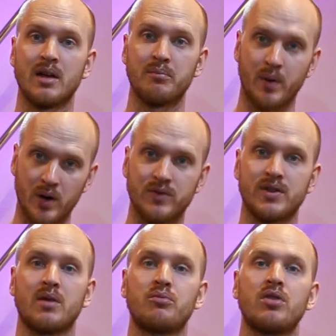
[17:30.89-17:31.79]
They both
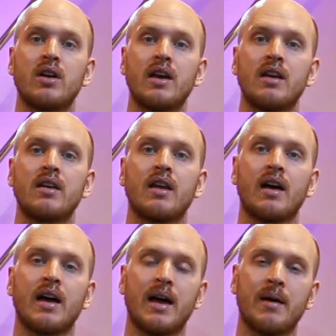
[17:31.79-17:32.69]
sound brilliant.
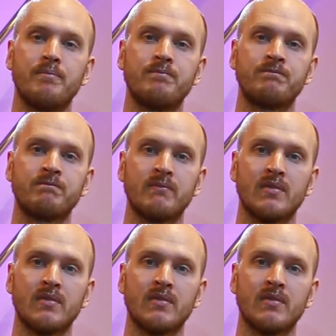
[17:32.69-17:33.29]
I